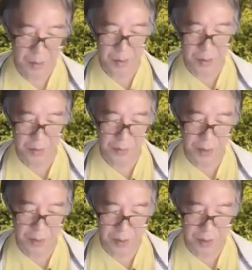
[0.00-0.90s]
but you
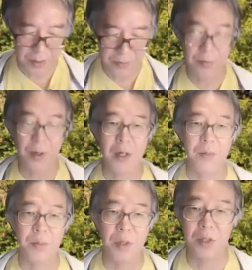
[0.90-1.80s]
find that
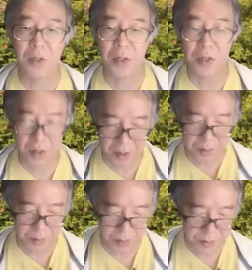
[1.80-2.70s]
F5 is just a
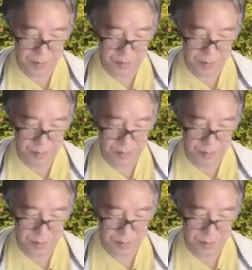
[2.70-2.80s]
number.